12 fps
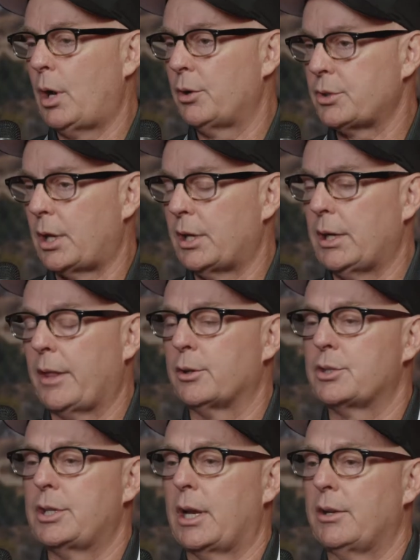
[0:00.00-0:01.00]
I was on
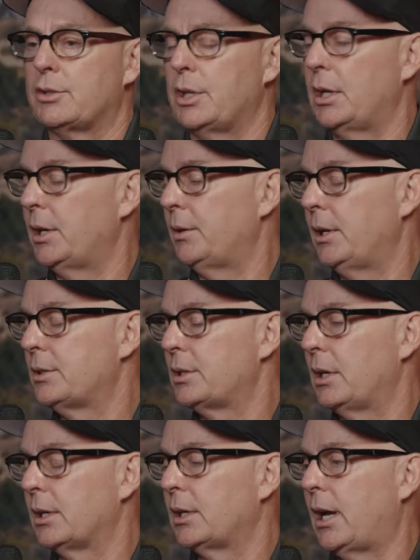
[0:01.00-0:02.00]
another set. It's
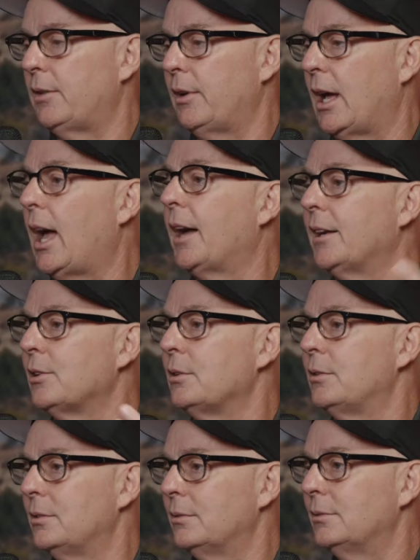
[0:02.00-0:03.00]
a kind of a
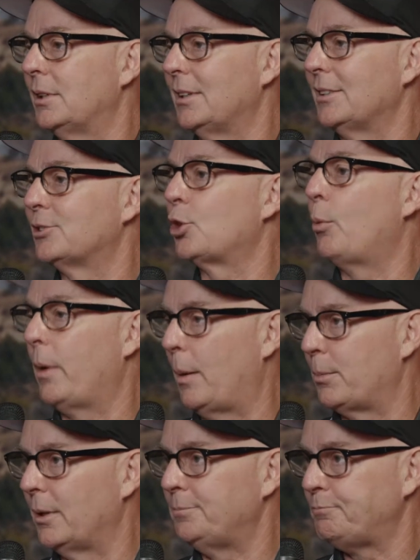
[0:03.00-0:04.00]
high-end soap
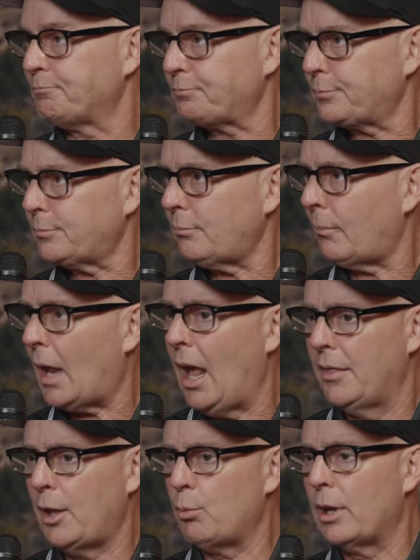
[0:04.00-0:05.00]
opera,
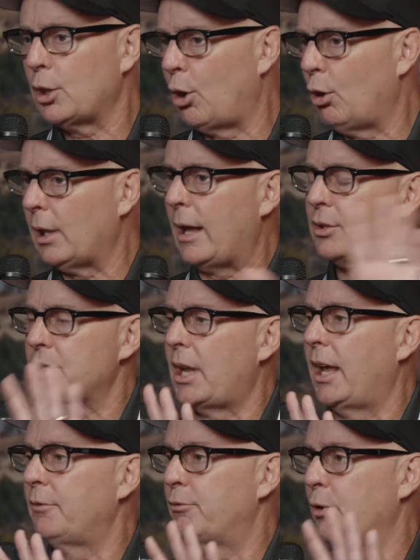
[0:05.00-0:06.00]
and they rigged the whole
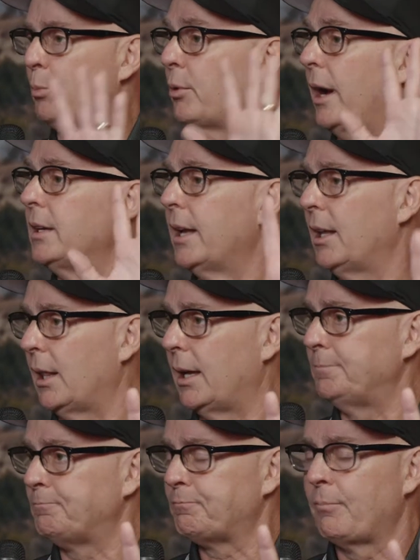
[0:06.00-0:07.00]
outside for bright
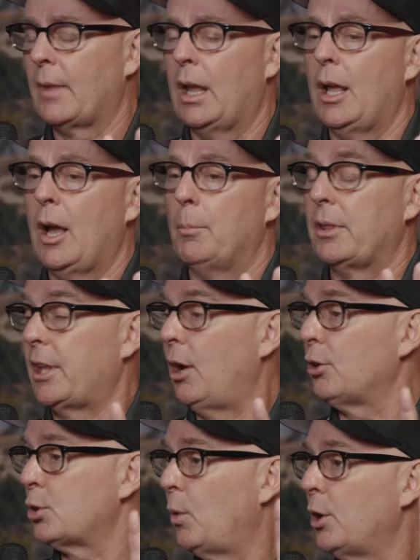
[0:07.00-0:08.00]
daylight, but they
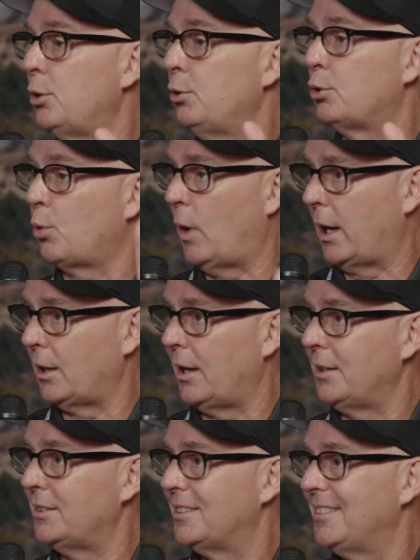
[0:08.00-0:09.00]
also want to do
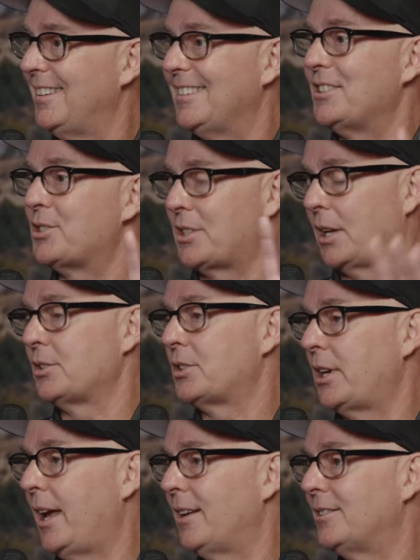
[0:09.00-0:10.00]
twilight and
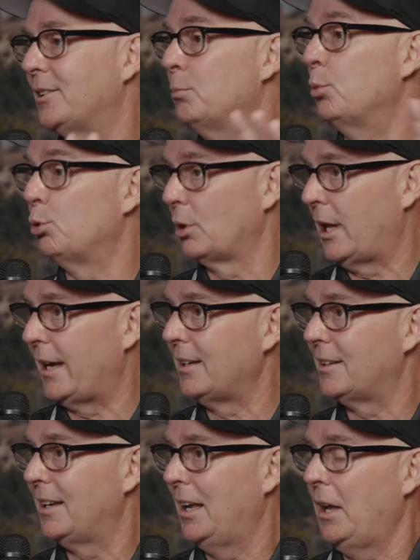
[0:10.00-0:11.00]
sunset and
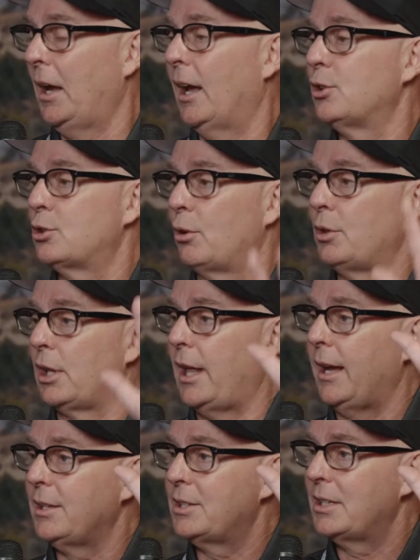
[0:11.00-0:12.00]
moonlight, and so the
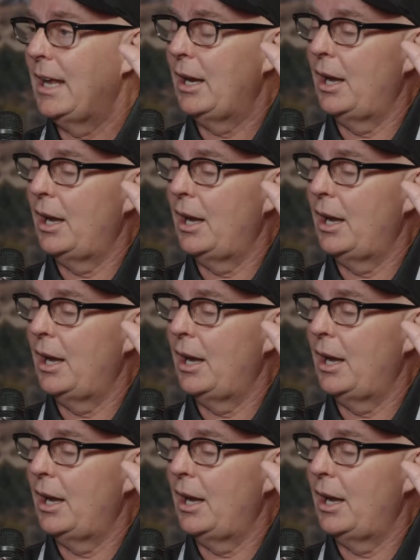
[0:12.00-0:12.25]
lights